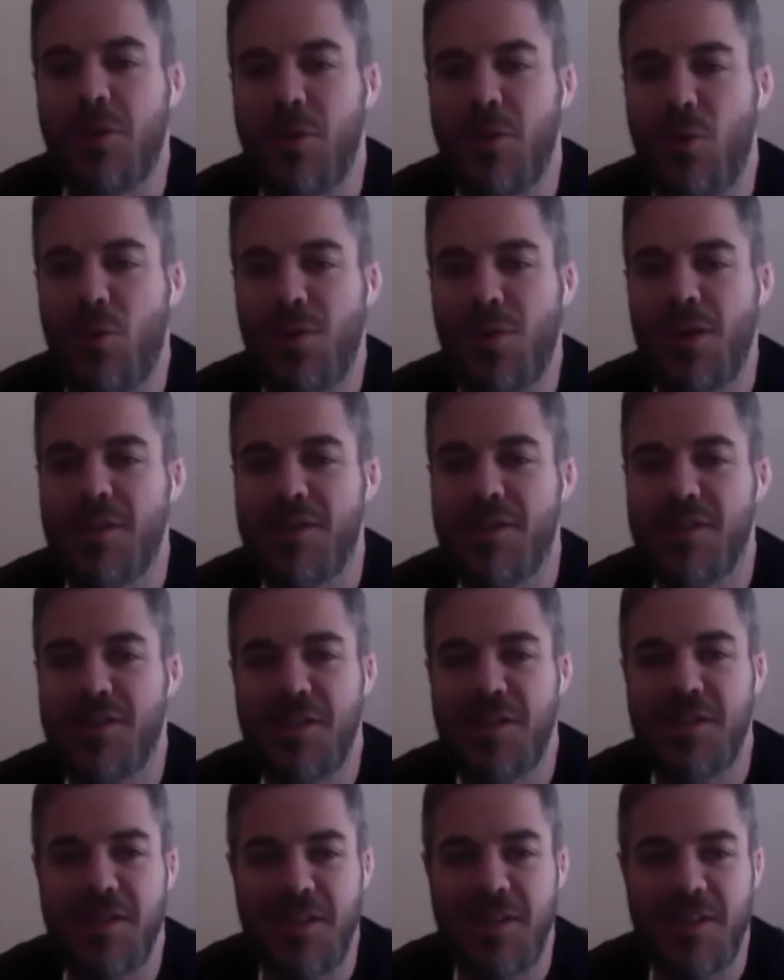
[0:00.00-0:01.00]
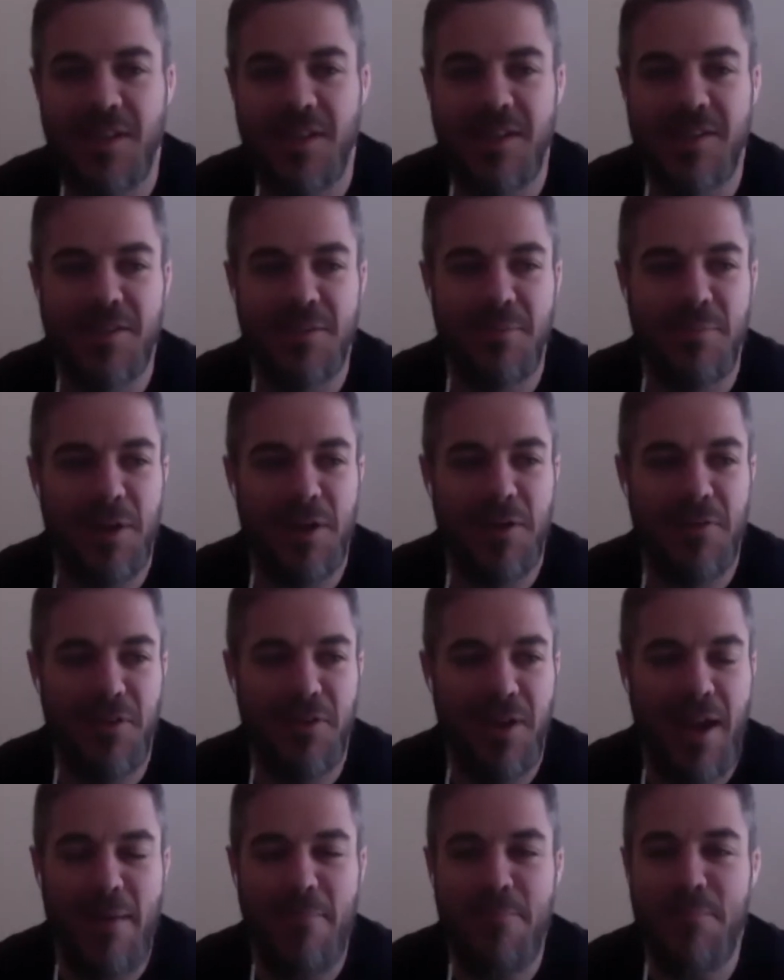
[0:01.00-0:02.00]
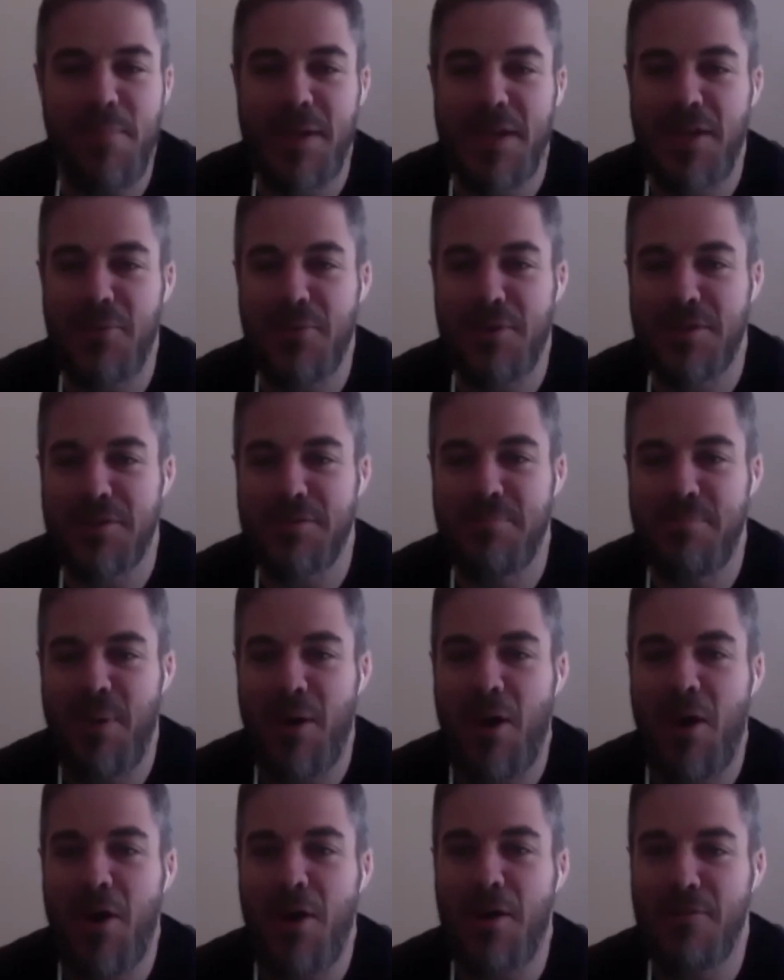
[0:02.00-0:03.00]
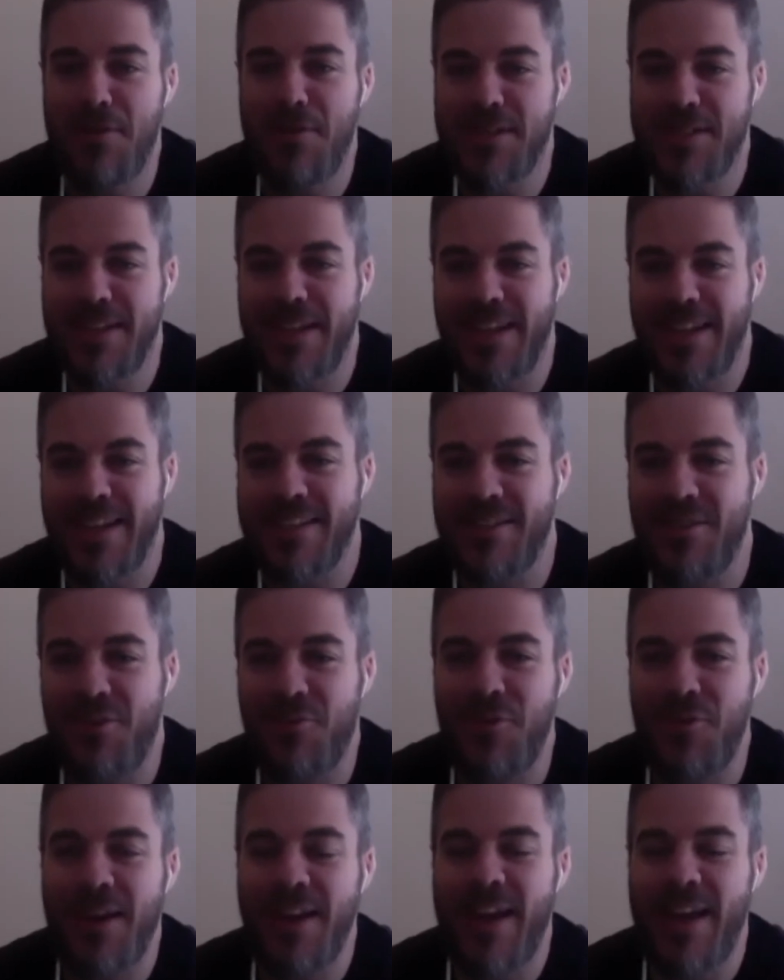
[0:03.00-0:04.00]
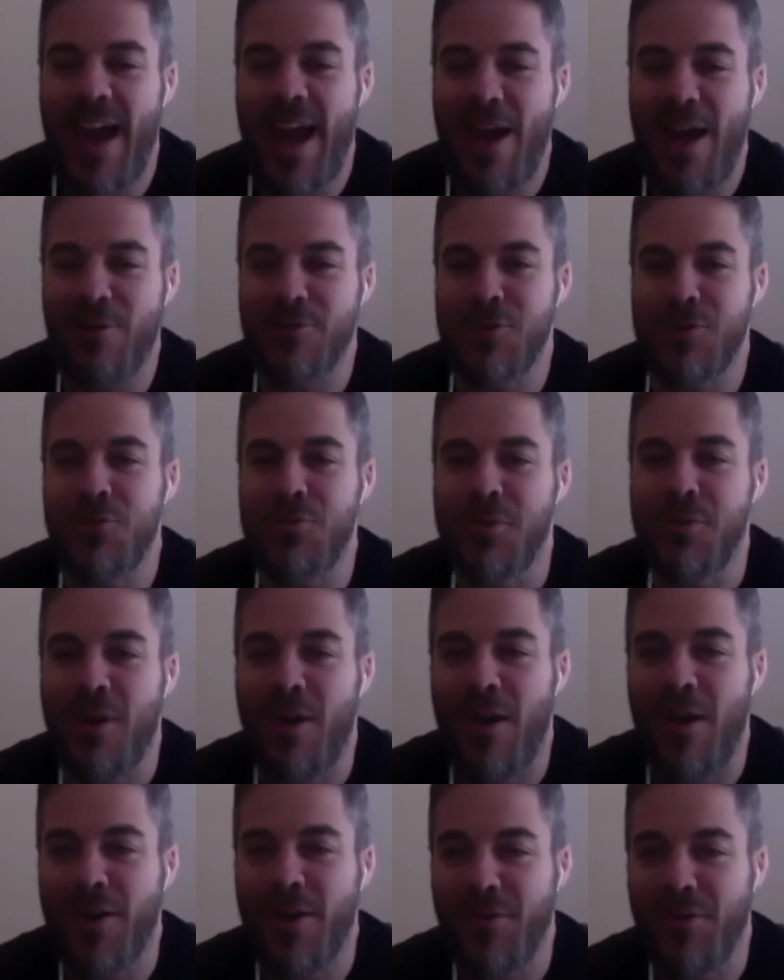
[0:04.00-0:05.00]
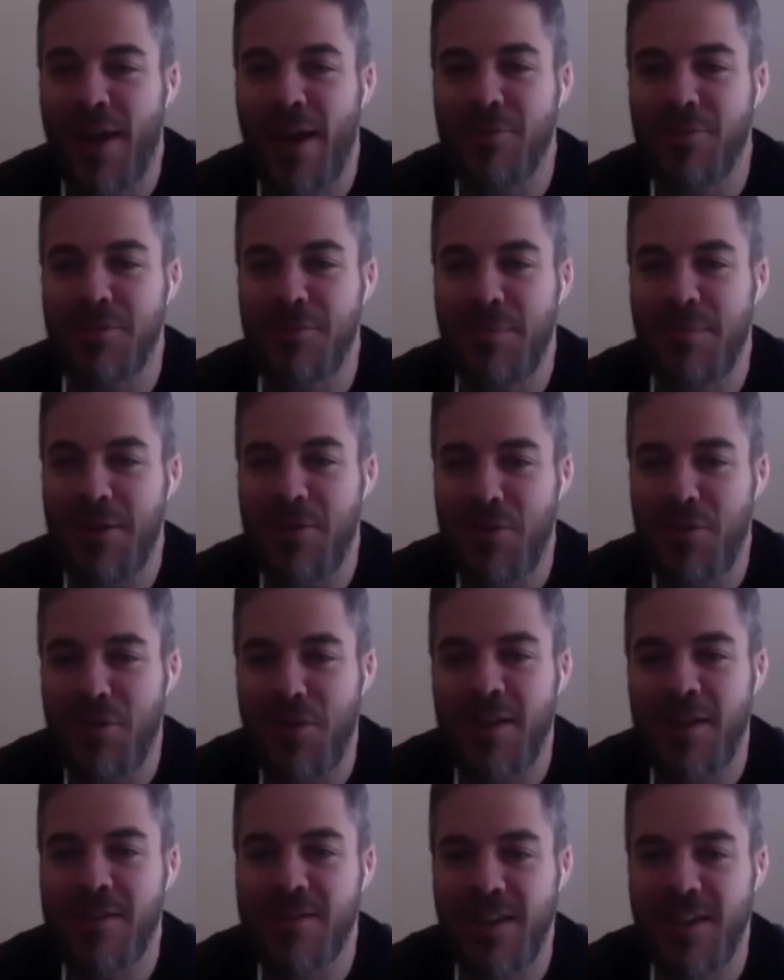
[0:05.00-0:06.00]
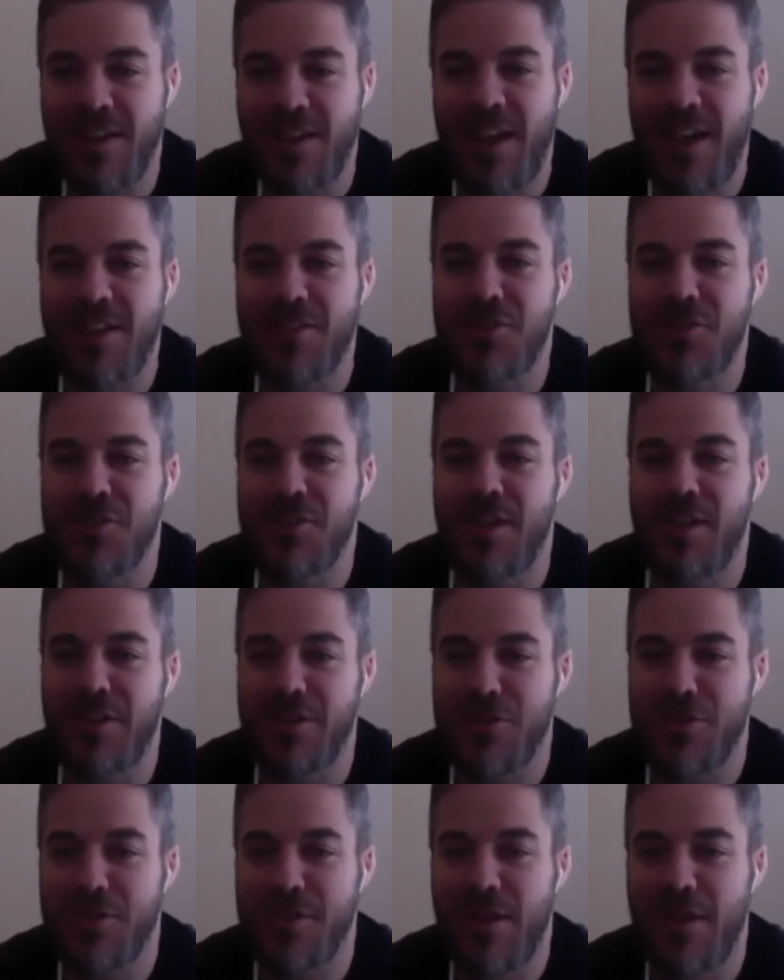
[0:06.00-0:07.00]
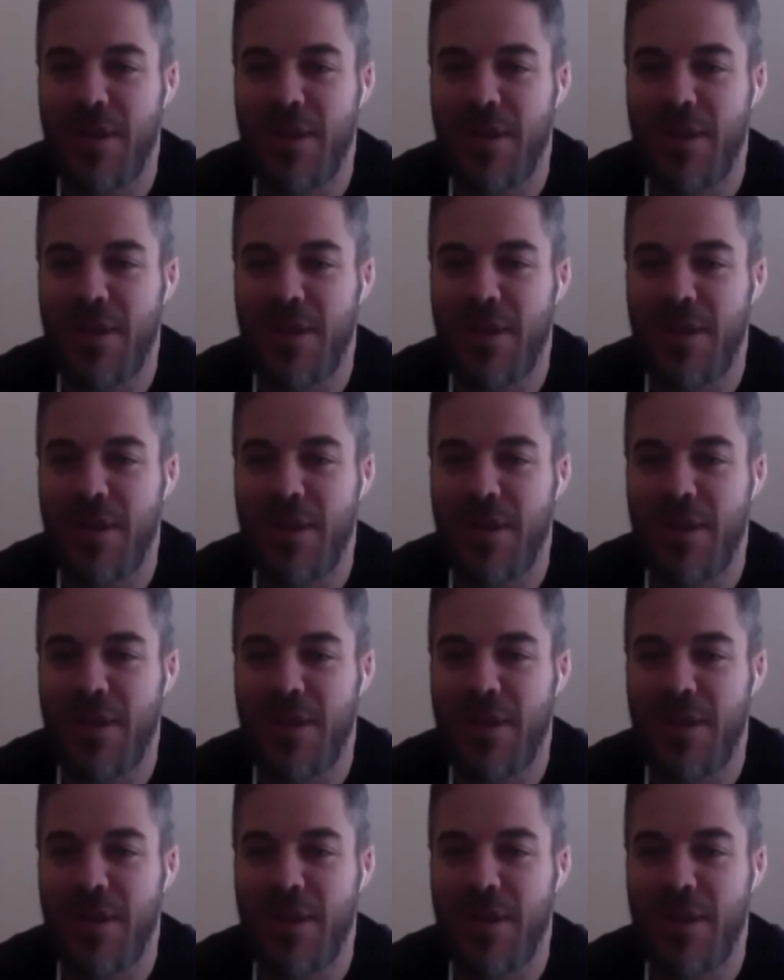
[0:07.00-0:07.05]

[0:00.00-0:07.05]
Authenticity is a bit of an ambiguous path, isn't it? There's not really a how-to guide on how to be authentic as such.